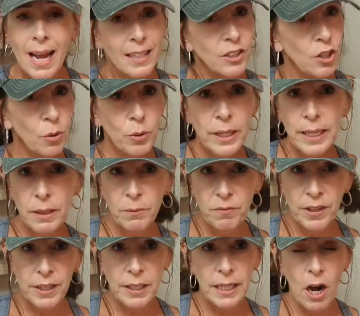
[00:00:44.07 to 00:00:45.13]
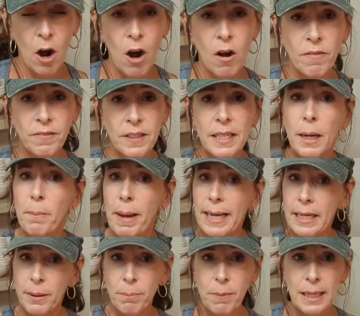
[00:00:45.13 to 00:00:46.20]
Don't eat them very often. I
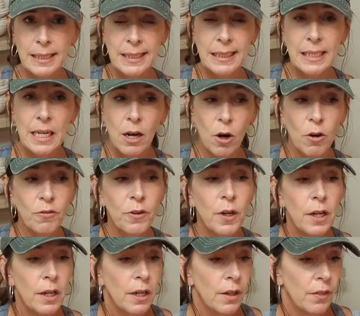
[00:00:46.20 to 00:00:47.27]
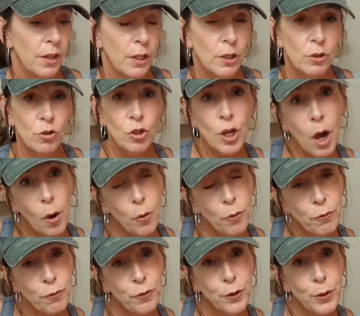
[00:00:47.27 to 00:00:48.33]
make them myself. They're
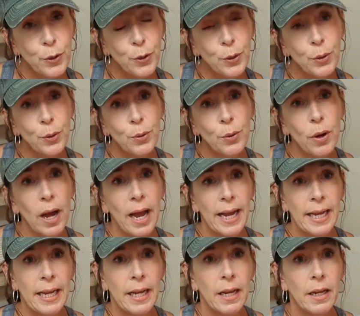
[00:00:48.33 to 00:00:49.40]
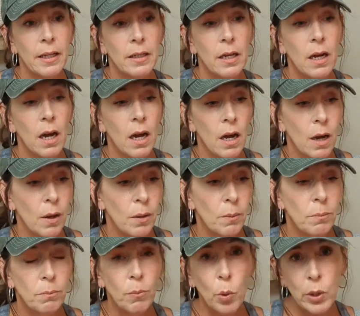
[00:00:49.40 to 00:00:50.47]
tofu and
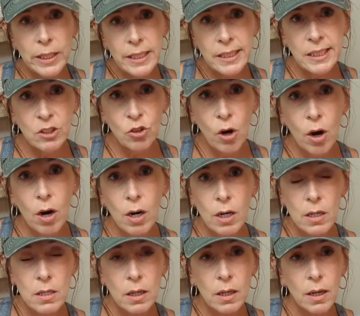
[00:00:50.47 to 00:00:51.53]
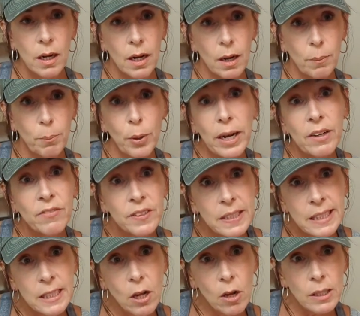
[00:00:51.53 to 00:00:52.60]
Morningstar
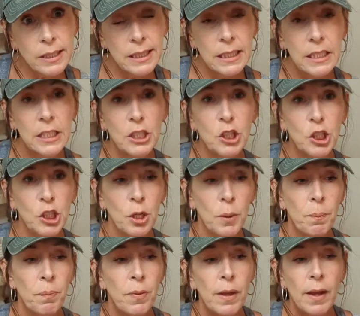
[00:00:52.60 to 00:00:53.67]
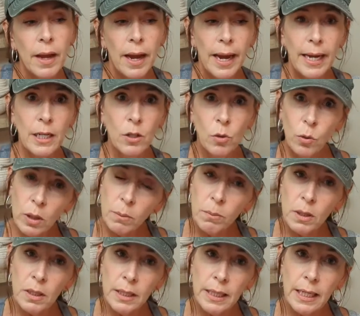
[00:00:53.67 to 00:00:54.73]
breakfast sausage. And
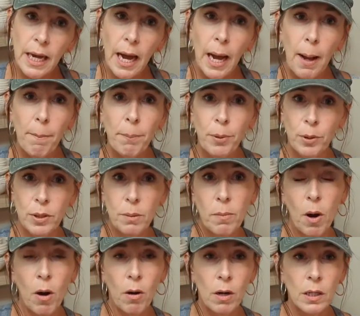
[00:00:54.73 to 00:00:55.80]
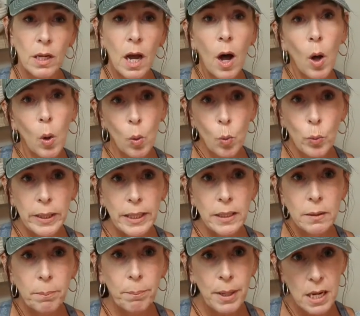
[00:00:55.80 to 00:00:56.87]
normally I put them on a whole wheat
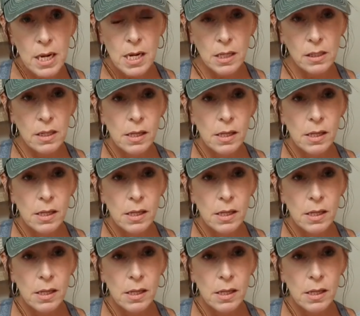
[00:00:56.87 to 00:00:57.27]
bun.